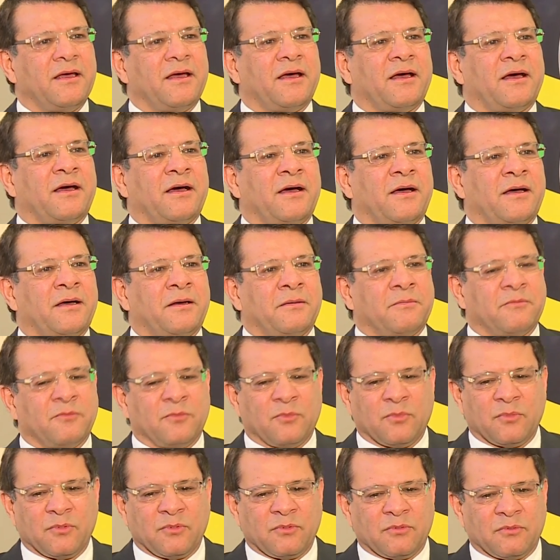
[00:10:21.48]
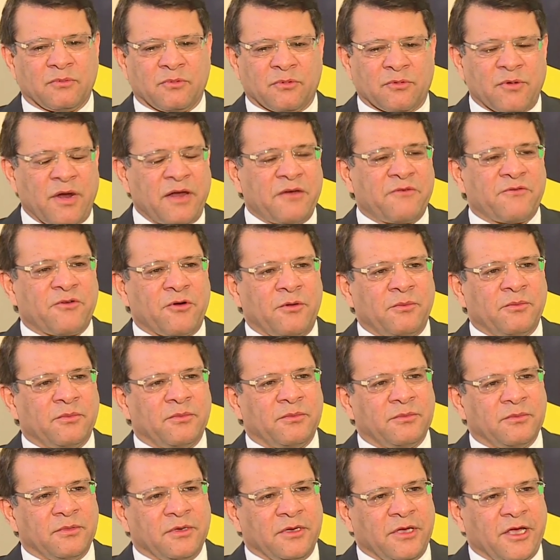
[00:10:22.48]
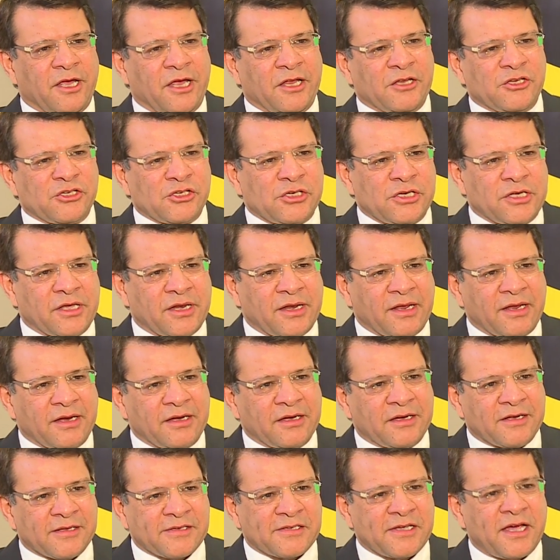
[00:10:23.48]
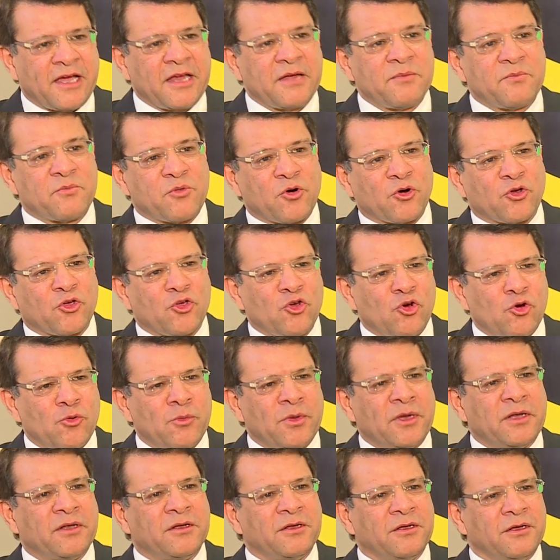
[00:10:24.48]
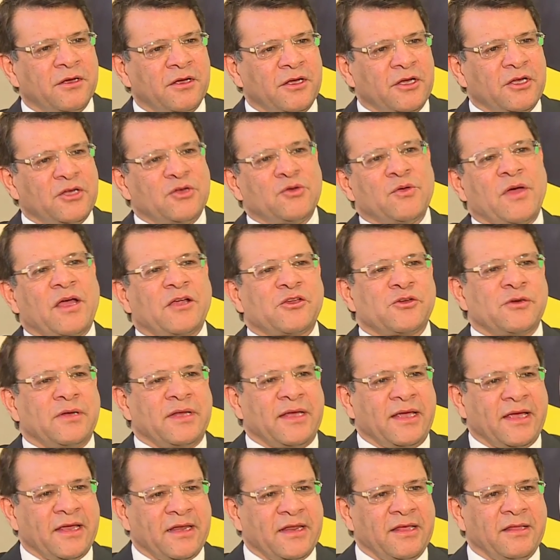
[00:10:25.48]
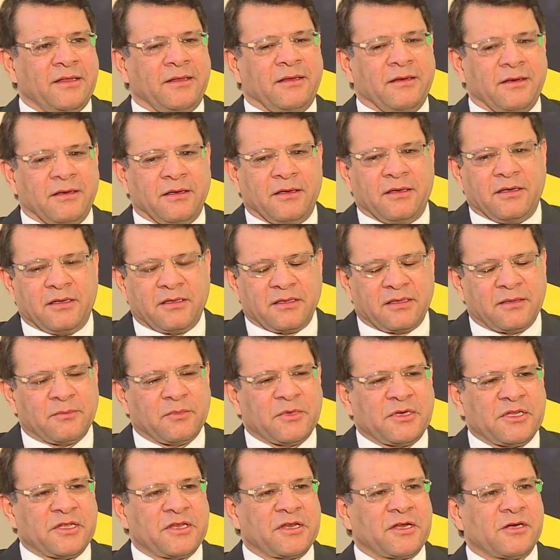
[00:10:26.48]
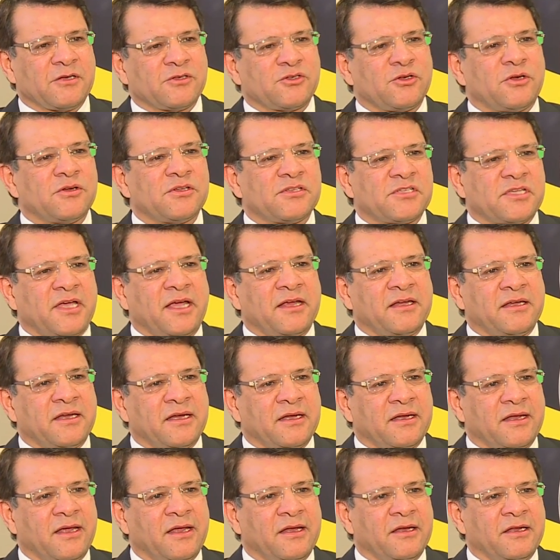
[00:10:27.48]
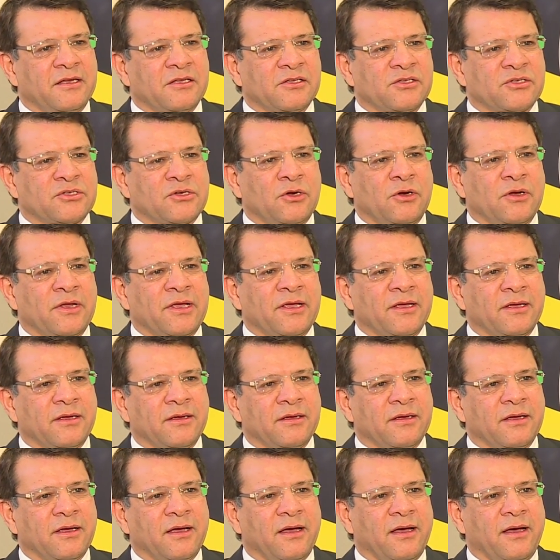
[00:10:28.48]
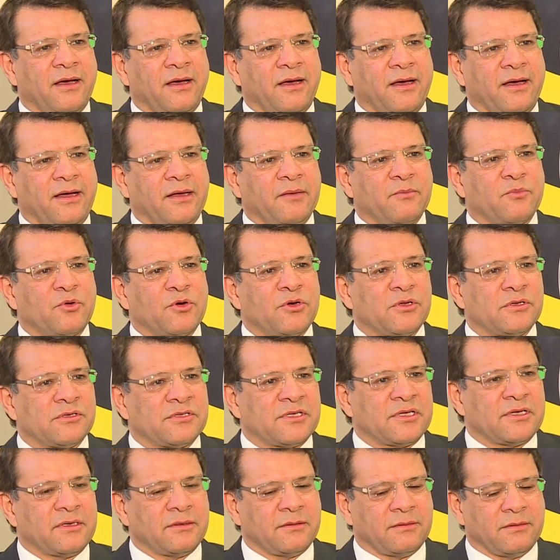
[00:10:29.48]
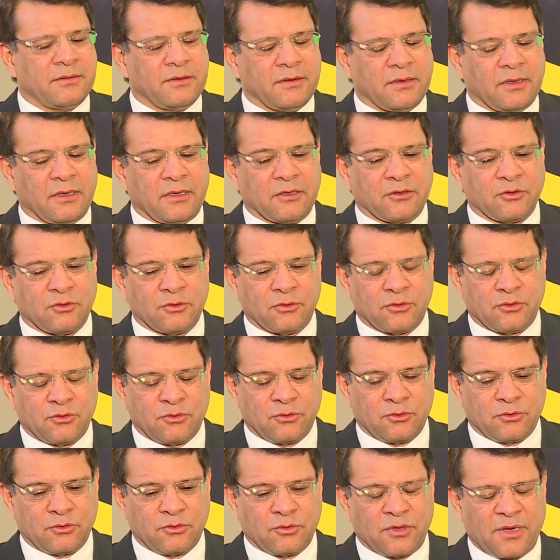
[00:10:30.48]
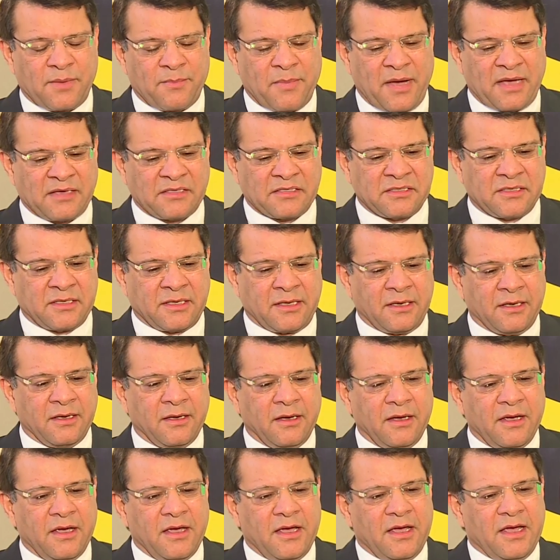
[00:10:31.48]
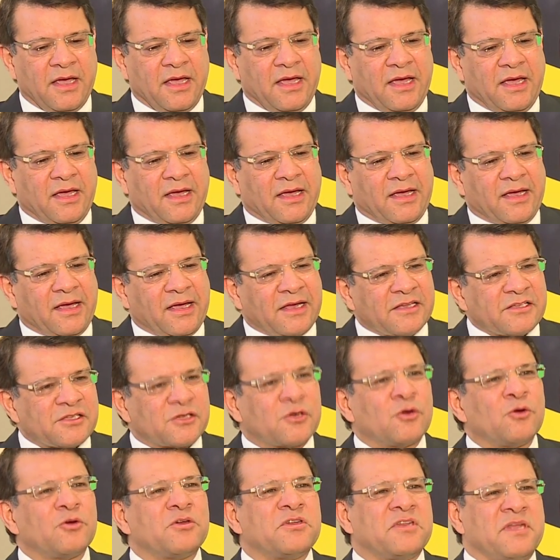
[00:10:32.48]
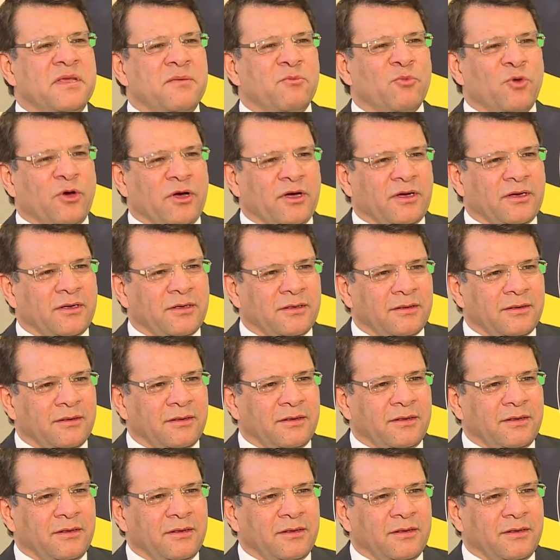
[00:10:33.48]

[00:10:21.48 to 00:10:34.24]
right from engineering and design, procurement, to actually getting the materials on site and installing and producing to capacity. It's good teamwork.